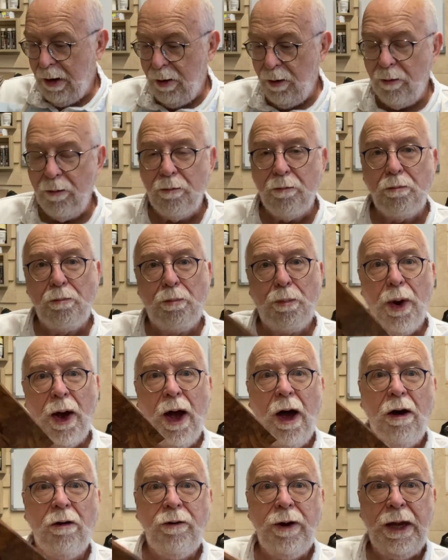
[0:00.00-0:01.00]

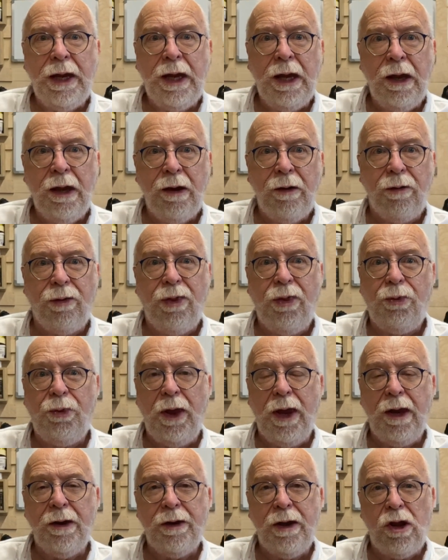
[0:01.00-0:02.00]
barring
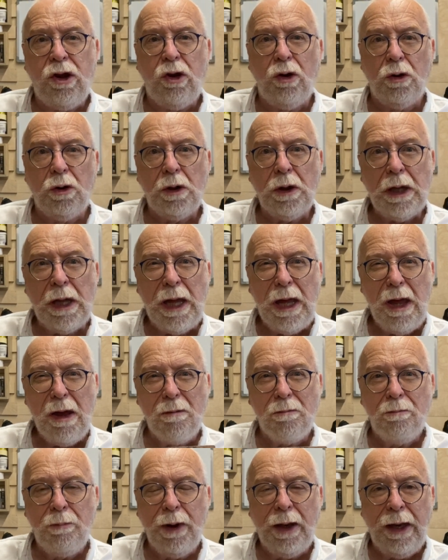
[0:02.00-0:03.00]
the initial
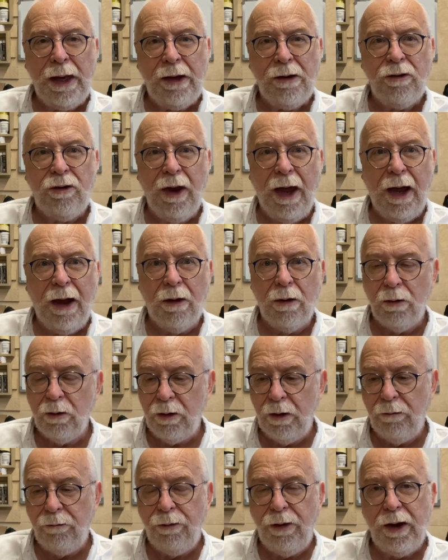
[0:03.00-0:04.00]
milling down
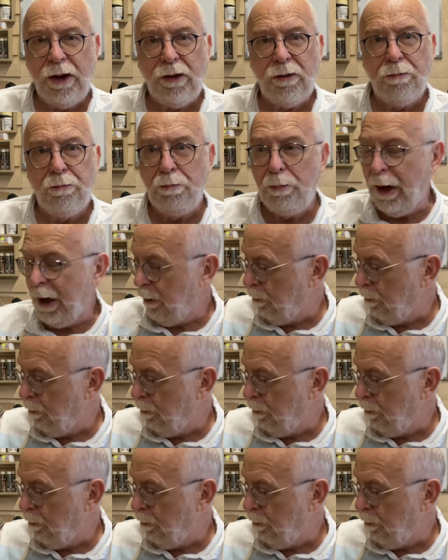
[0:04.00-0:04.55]
of this big